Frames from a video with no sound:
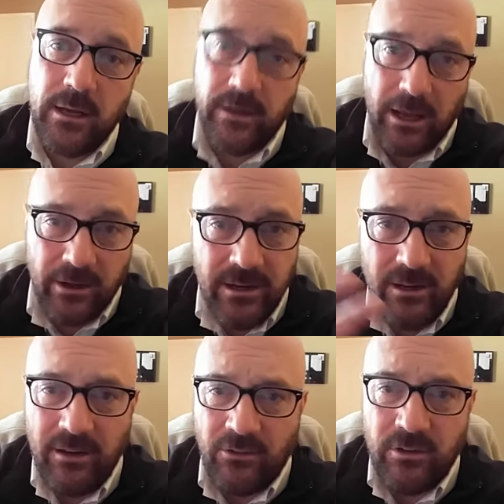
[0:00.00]
Now, in
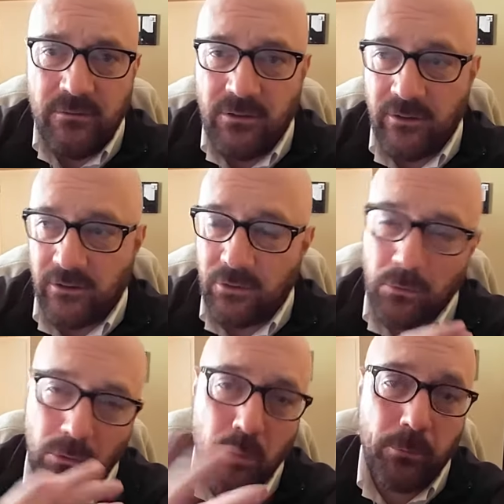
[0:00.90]
addition to this
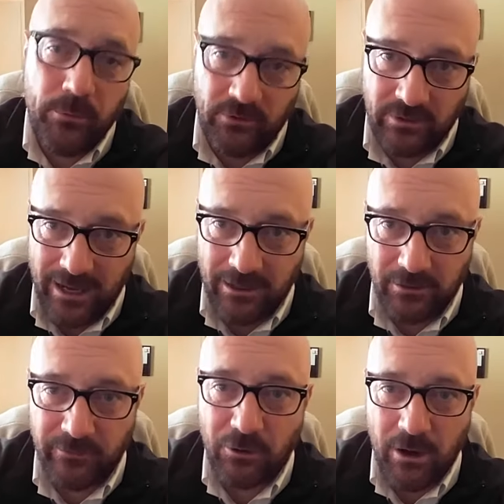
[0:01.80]
whole corporate style
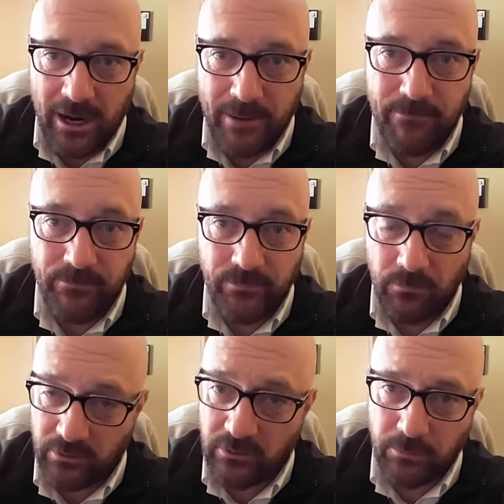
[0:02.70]
of crime,
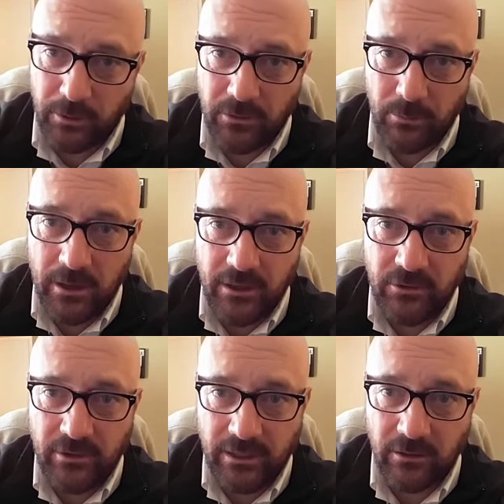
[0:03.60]
which is really the way that
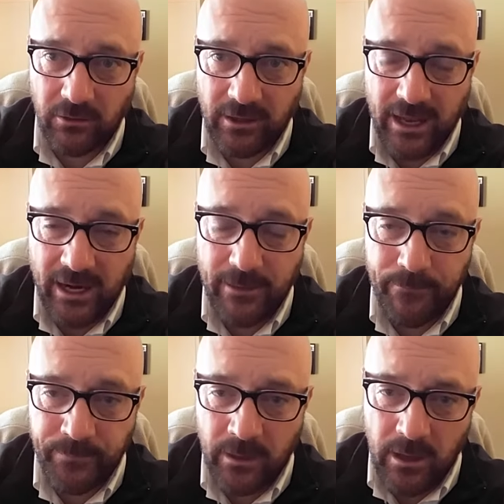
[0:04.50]
you need to look at it,
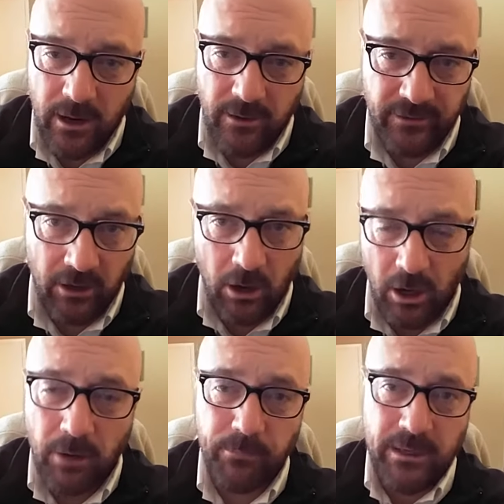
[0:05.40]
there
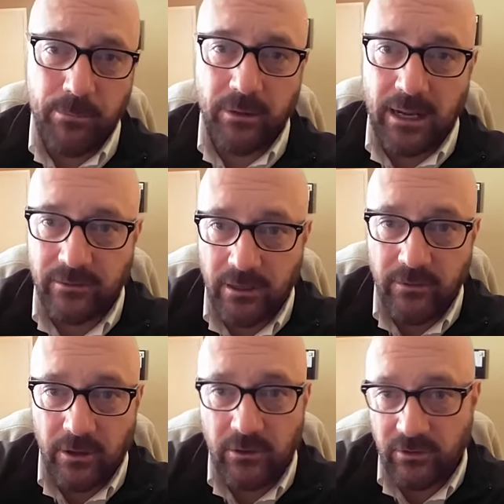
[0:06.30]
are people out there
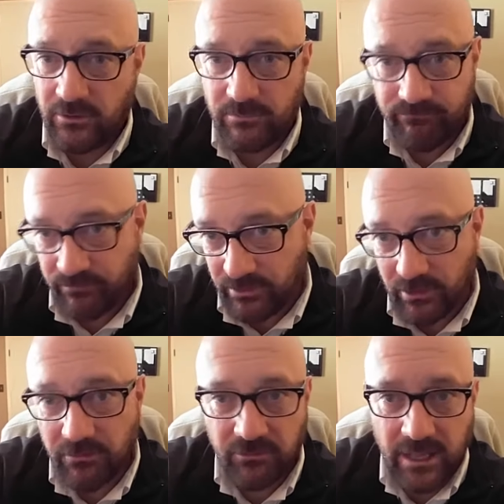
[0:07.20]
that are just
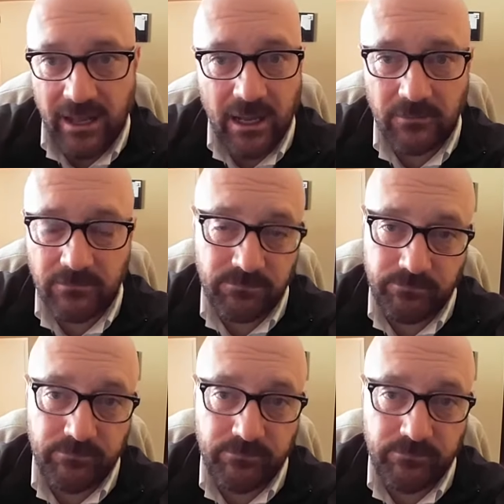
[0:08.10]
still flat out